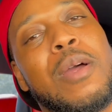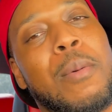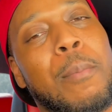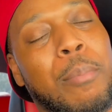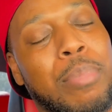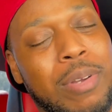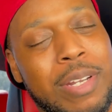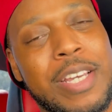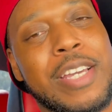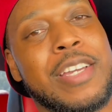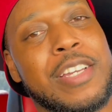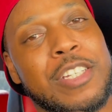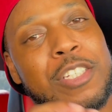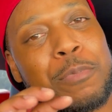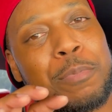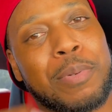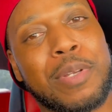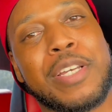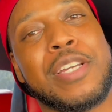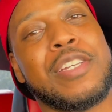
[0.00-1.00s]
please,
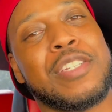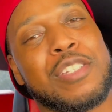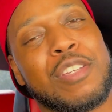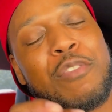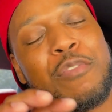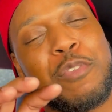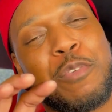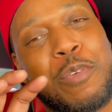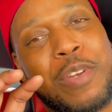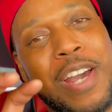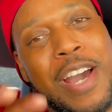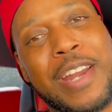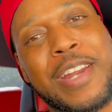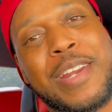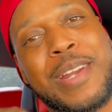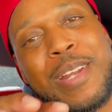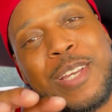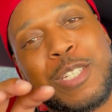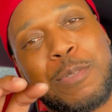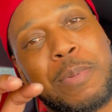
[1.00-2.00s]
if you're not
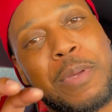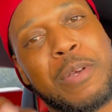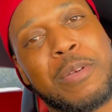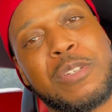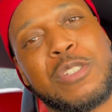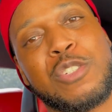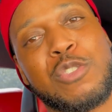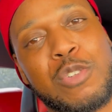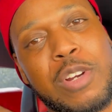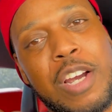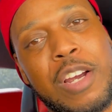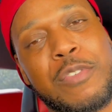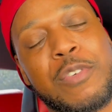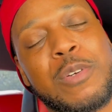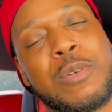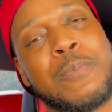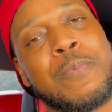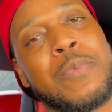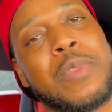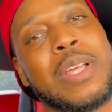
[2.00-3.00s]
an experienced
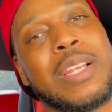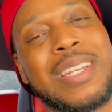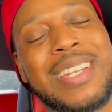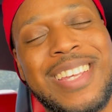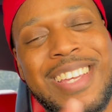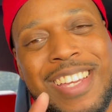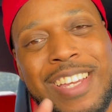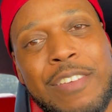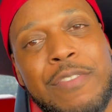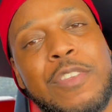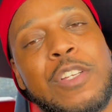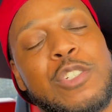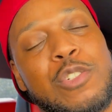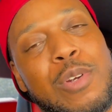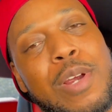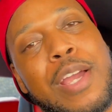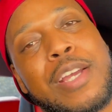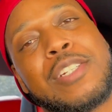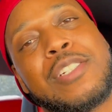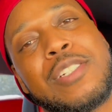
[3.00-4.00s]
driver, leave the
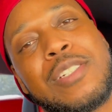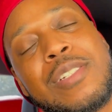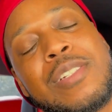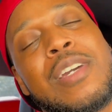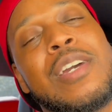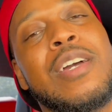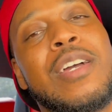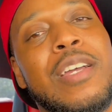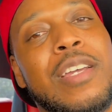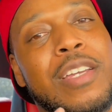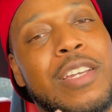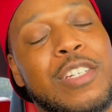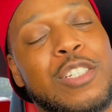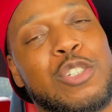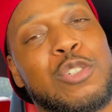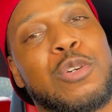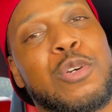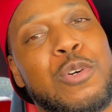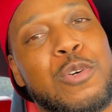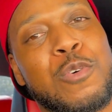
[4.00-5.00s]
traction
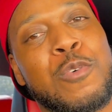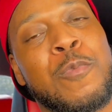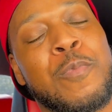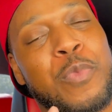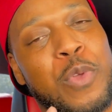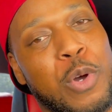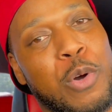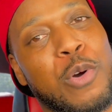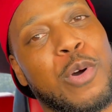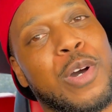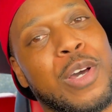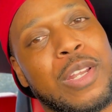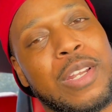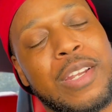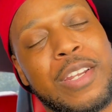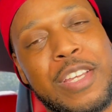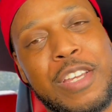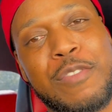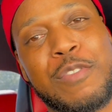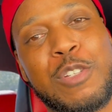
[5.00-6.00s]
control on.
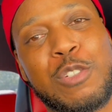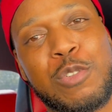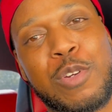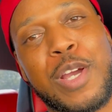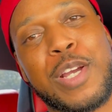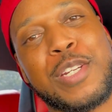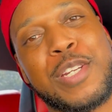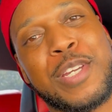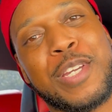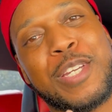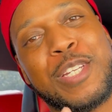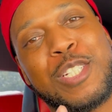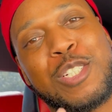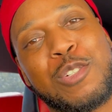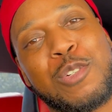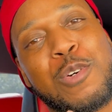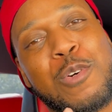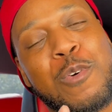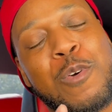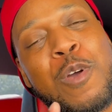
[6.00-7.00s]
Leave the traction
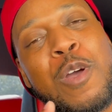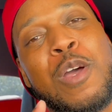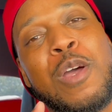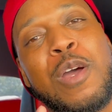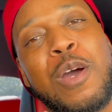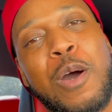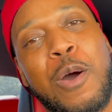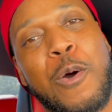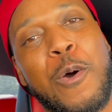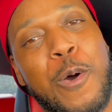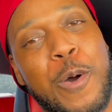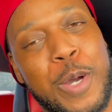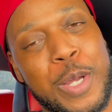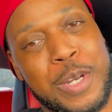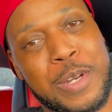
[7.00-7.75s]
control on.